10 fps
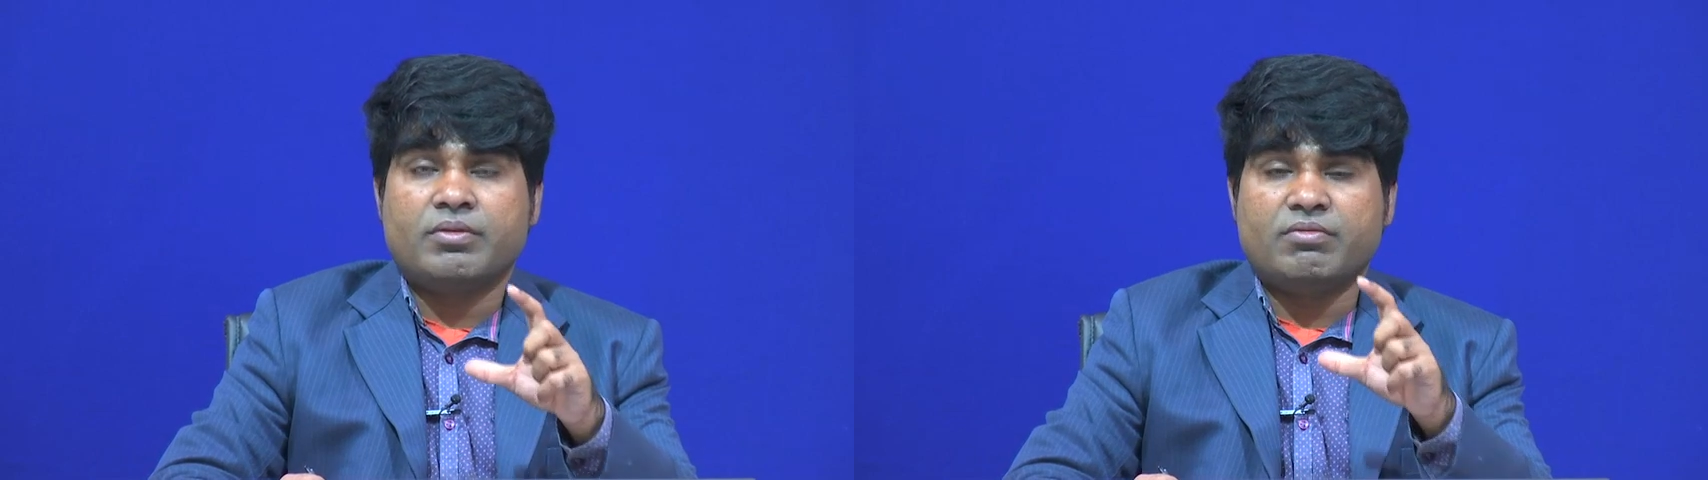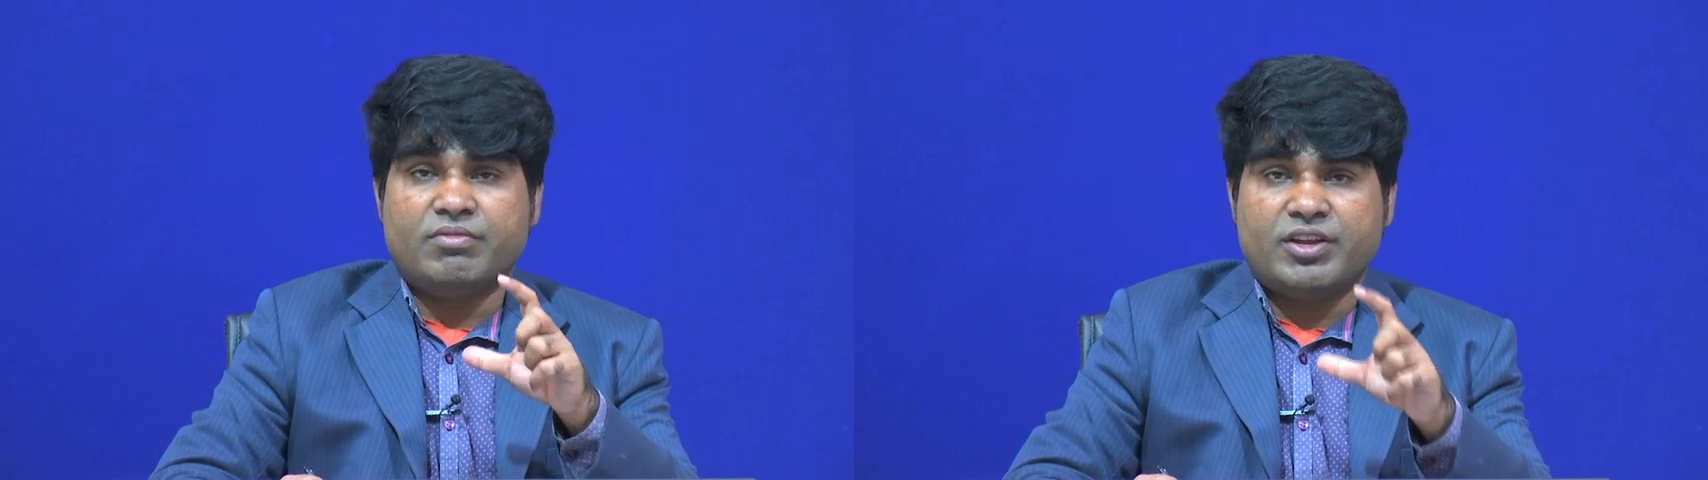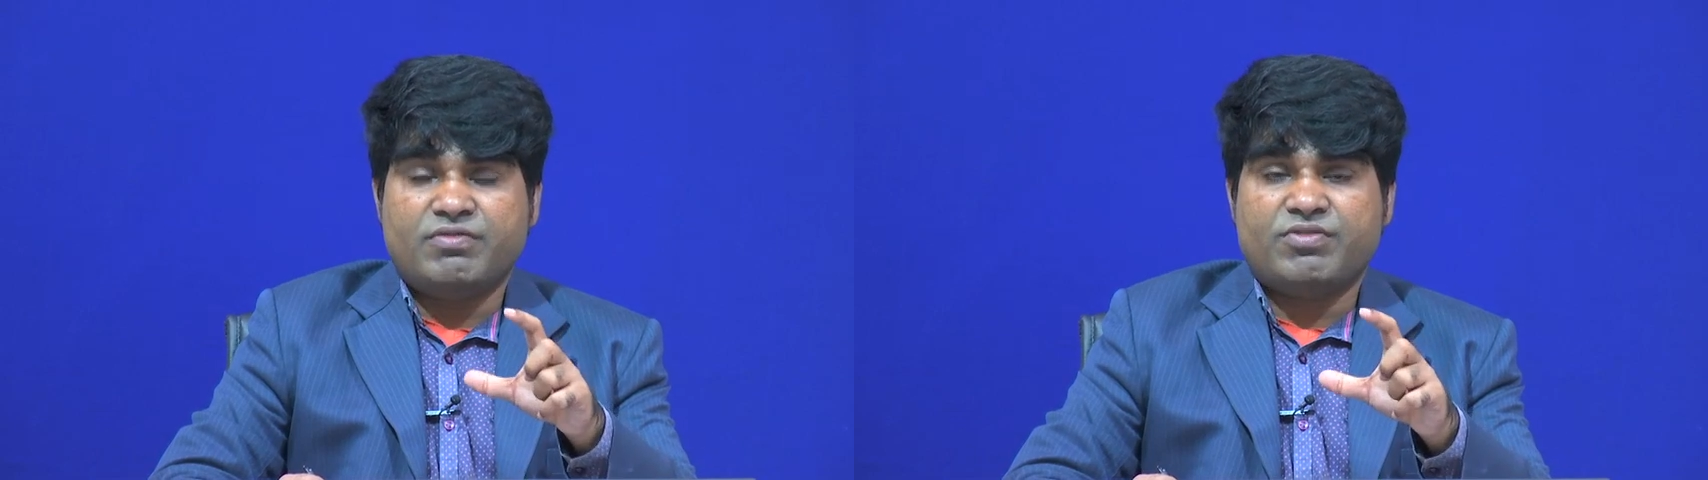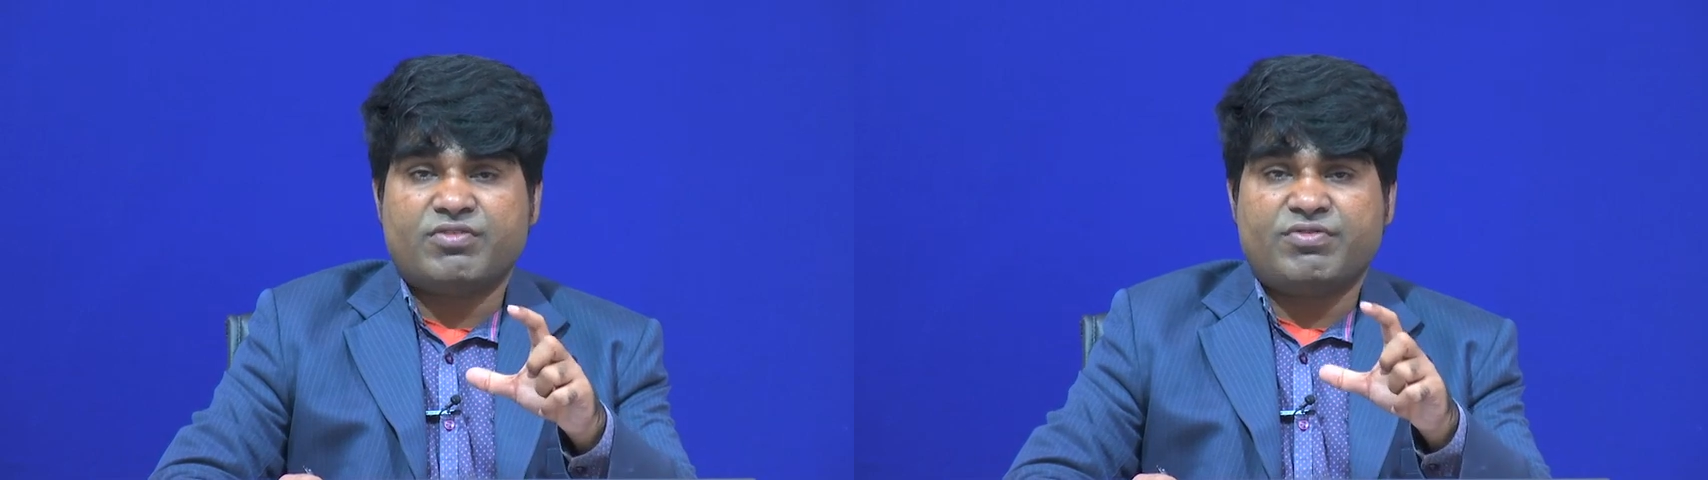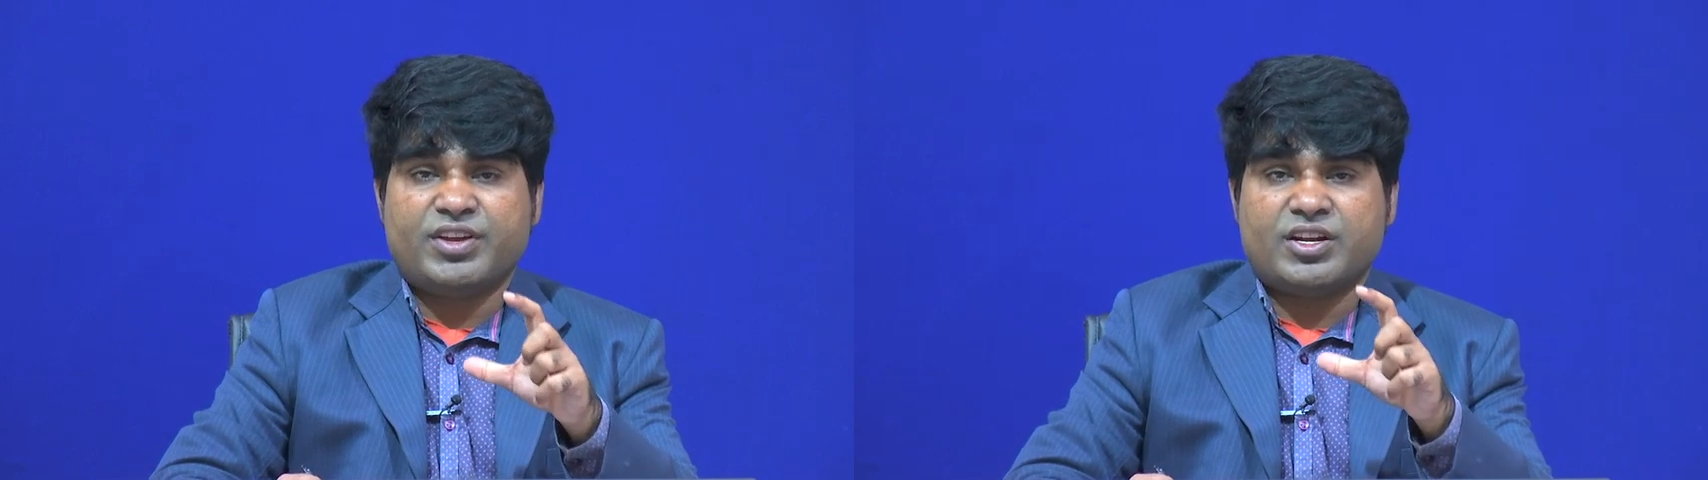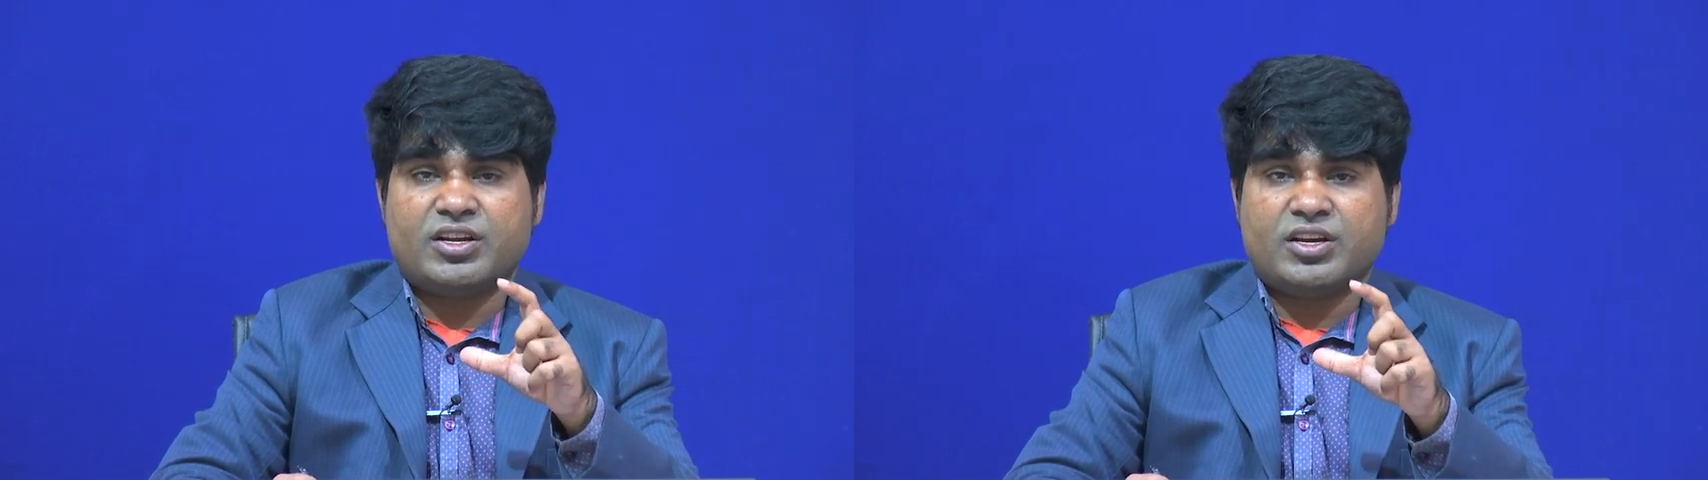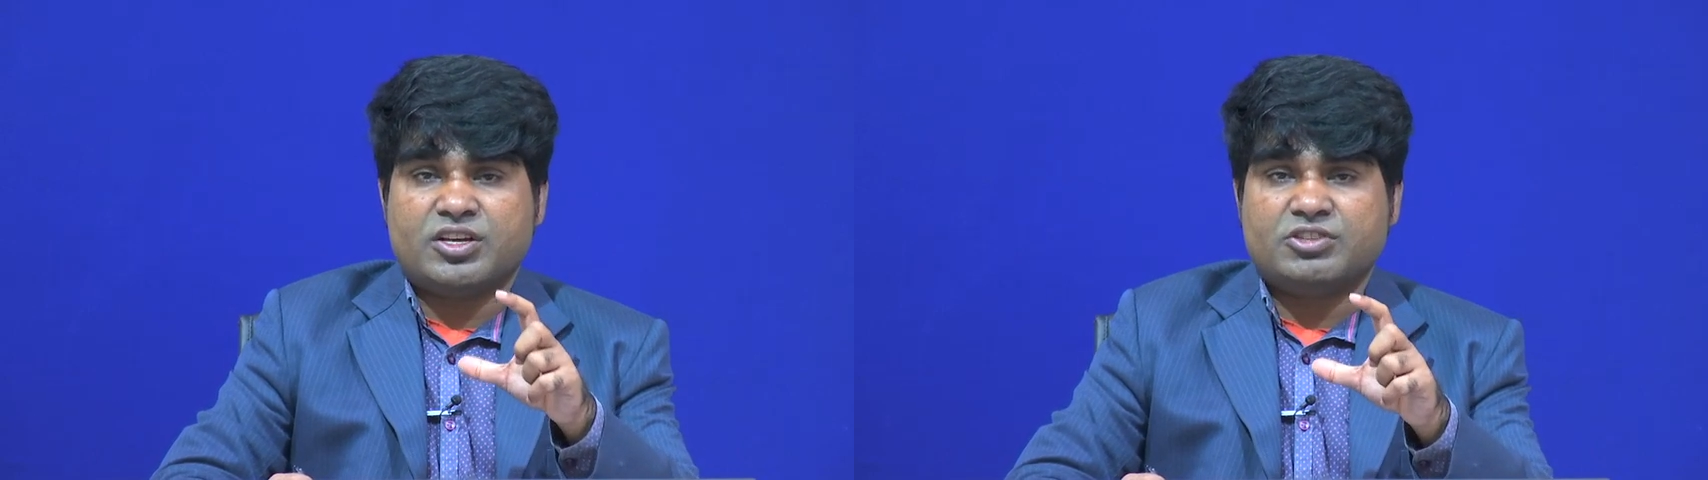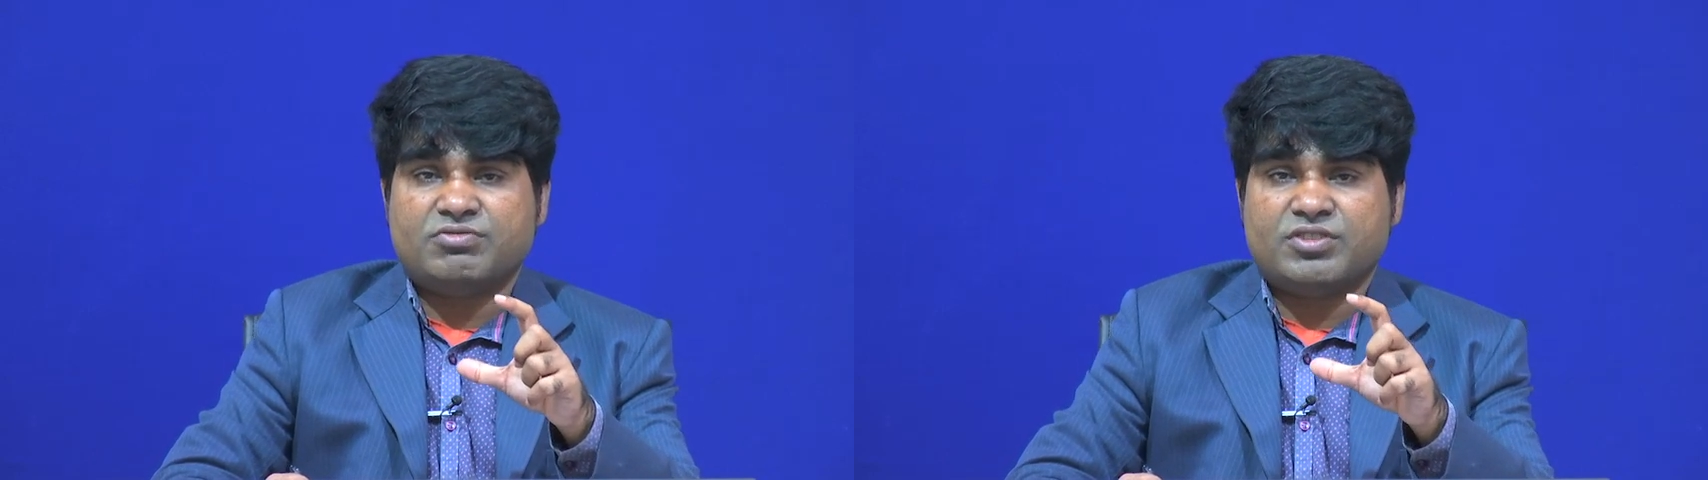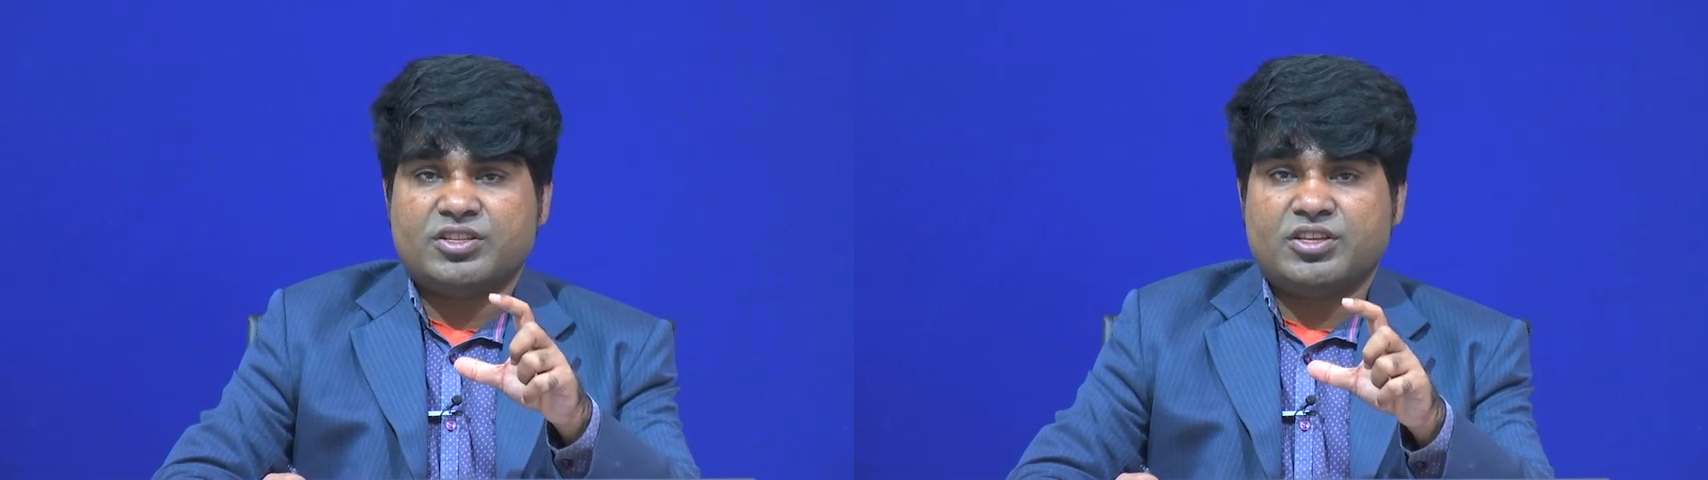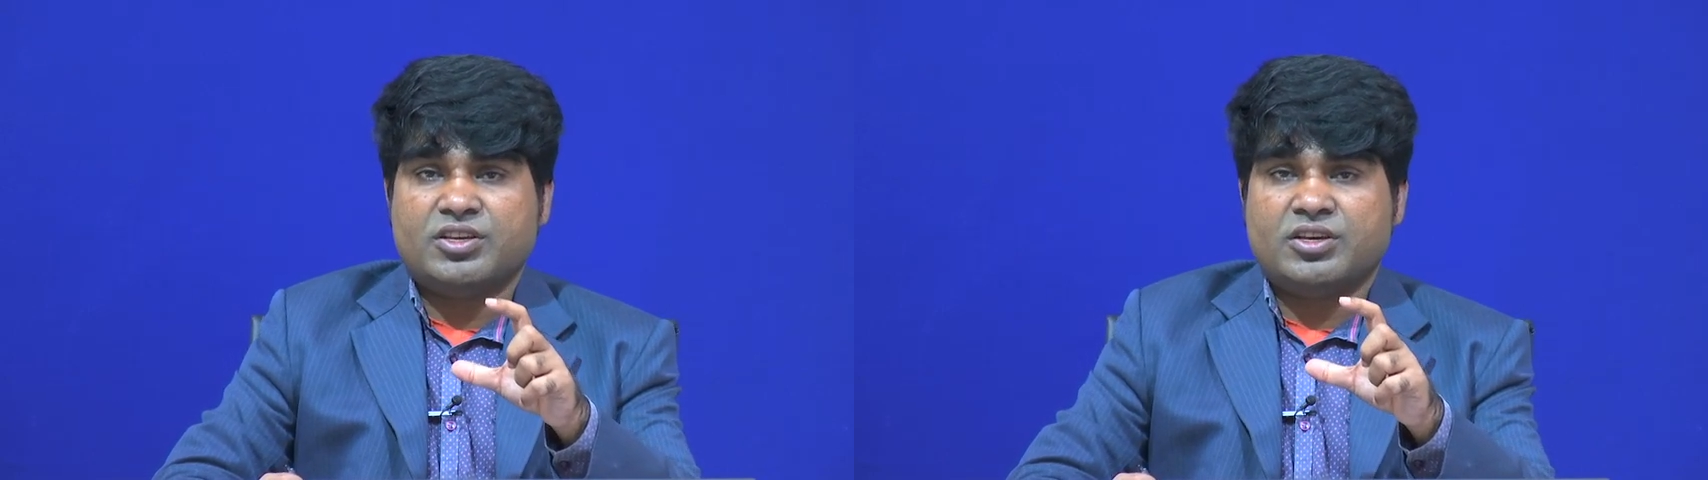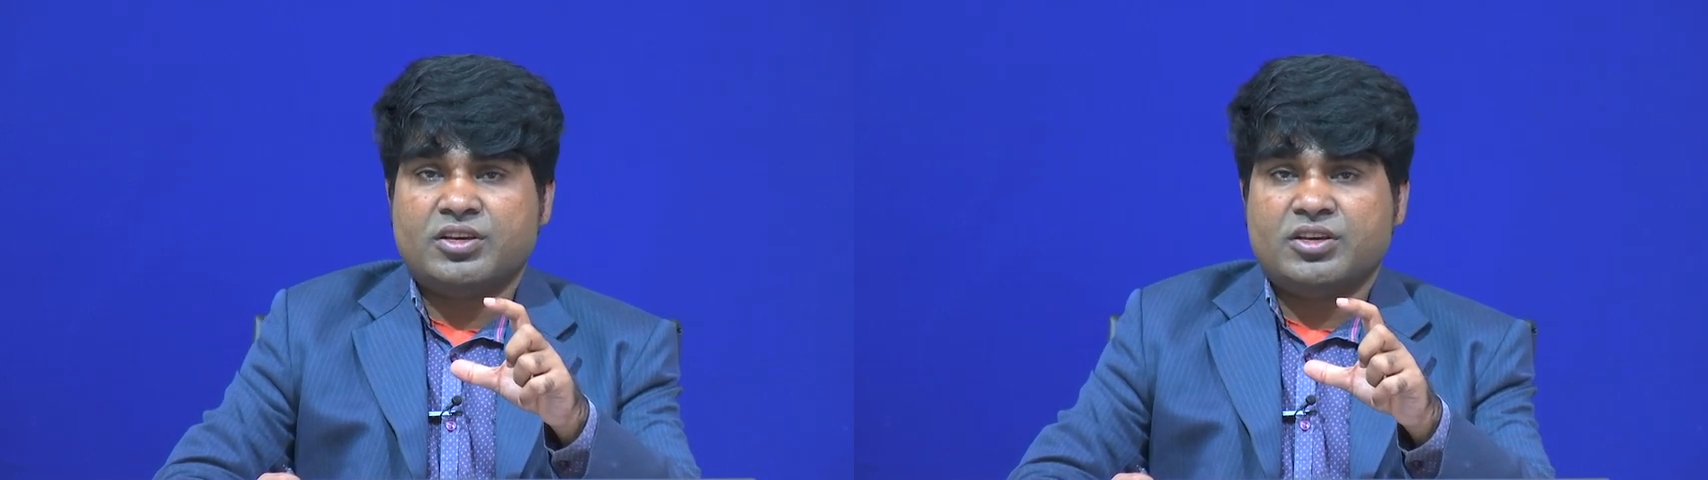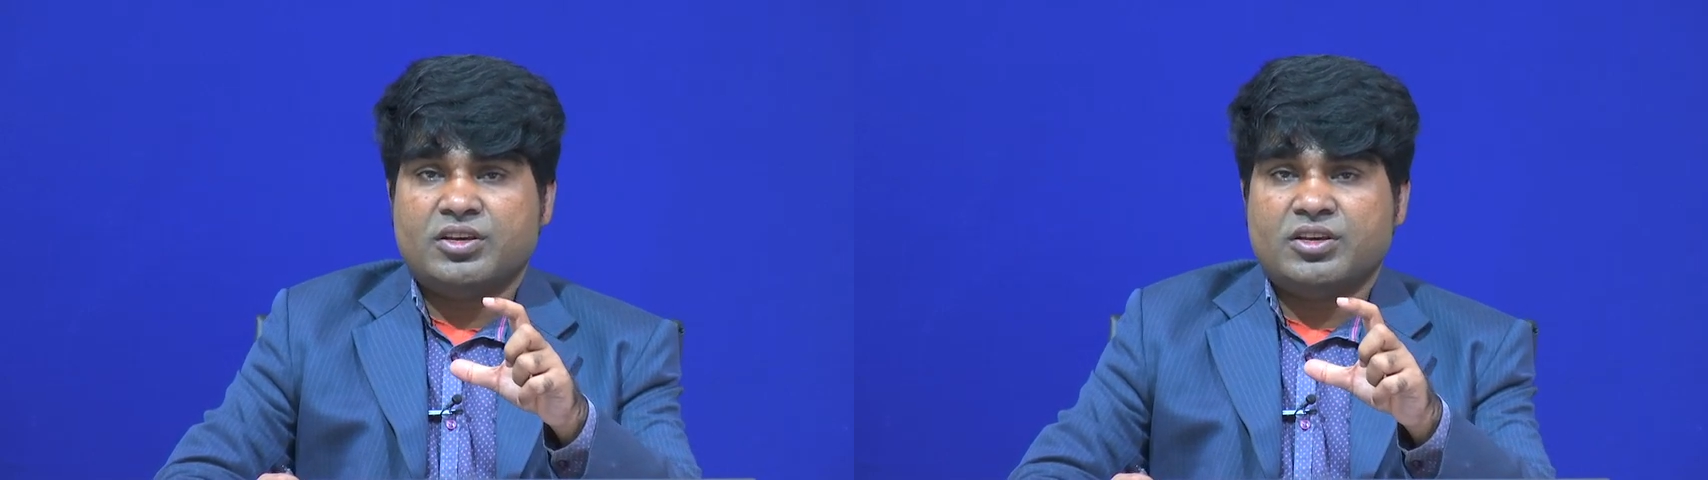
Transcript: very perfect as for the